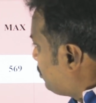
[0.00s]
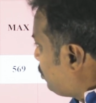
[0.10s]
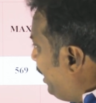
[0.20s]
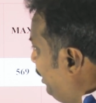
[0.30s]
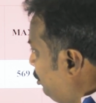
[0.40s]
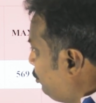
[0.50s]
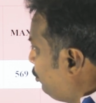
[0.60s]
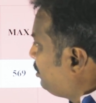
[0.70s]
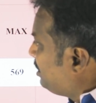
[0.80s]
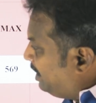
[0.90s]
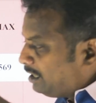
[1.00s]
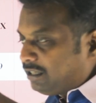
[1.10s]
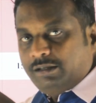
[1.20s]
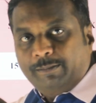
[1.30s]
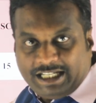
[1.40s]
So 595
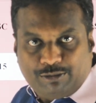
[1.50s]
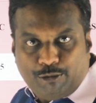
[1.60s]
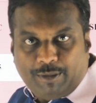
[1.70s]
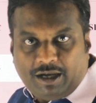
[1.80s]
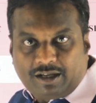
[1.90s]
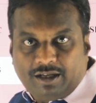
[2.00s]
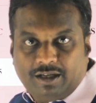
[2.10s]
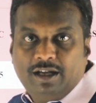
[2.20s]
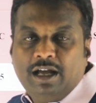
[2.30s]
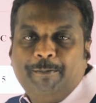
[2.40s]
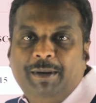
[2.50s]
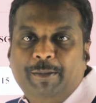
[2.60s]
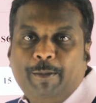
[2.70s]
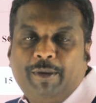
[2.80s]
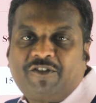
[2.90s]
eduthathu maximum mark,
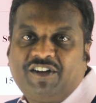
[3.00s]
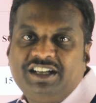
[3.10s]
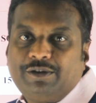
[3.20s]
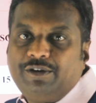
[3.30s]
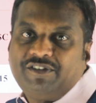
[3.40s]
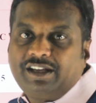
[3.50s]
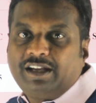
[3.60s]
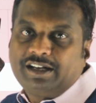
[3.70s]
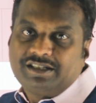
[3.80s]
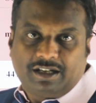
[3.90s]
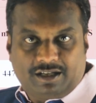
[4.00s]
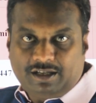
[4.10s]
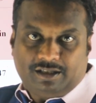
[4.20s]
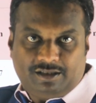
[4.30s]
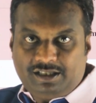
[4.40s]
minimum mark 575 ku kedachirukku.
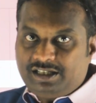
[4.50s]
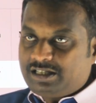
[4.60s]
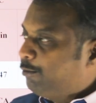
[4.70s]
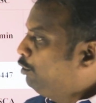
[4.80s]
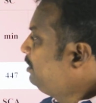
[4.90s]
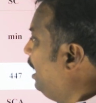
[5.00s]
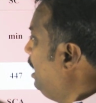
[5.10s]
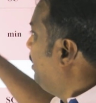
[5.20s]
This is about Theni